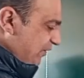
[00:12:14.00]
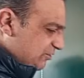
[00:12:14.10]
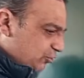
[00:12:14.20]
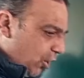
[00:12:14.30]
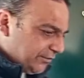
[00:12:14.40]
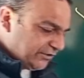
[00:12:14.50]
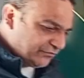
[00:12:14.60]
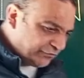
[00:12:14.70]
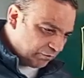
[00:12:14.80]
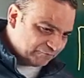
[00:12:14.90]

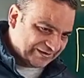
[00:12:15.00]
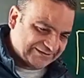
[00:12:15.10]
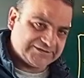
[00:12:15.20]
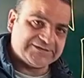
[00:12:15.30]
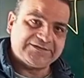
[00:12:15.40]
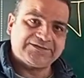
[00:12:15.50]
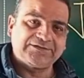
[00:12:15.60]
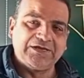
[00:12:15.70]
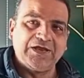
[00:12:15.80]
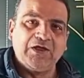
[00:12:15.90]
started from
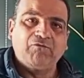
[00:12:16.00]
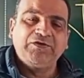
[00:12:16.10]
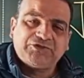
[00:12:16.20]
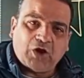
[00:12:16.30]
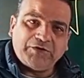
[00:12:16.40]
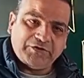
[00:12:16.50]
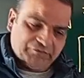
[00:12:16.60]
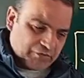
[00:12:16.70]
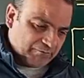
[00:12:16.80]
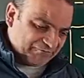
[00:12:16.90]
vectors, we
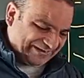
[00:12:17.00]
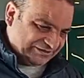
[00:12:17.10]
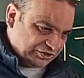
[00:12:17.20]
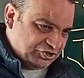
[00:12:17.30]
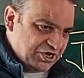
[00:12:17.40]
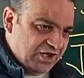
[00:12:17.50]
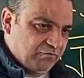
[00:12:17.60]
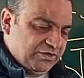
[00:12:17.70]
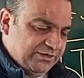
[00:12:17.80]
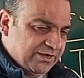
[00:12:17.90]
started from vector
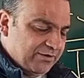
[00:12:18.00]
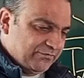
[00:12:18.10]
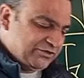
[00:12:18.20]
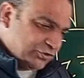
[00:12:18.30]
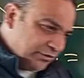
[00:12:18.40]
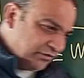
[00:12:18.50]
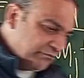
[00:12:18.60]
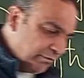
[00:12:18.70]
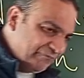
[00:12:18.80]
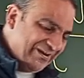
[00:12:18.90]
j, we started
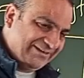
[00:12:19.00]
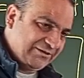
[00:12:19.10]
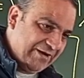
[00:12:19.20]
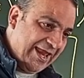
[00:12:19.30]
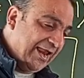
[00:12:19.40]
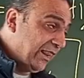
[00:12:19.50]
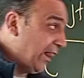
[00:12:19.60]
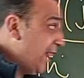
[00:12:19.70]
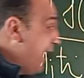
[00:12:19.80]
from vector l,